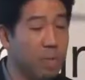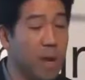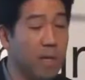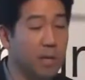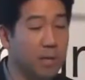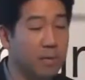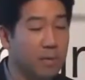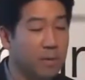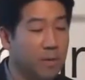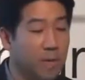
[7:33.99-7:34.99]
in May.
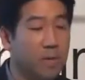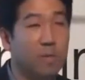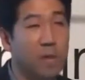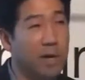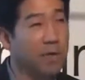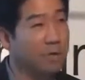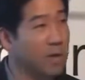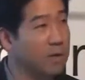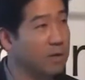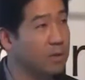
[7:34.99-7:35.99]
And compliant
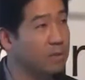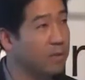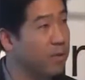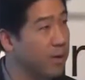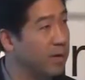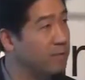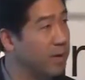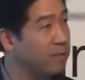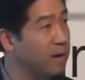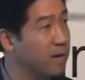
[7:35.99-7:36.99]
devices from various
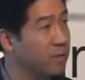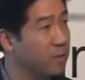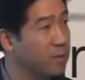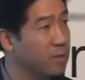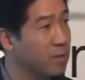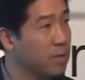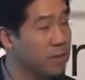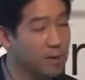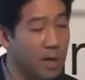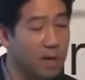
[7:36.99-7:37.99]
manufacturers
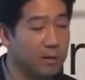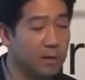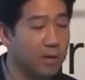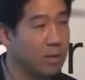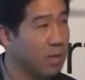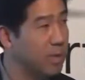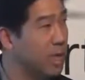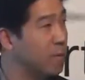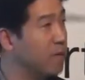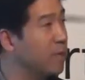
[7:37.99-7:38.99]
in the Alliance are
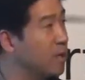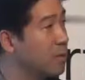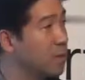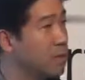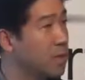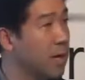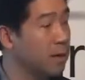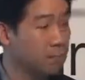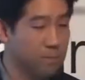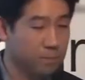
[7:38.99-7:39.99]
becoming available today.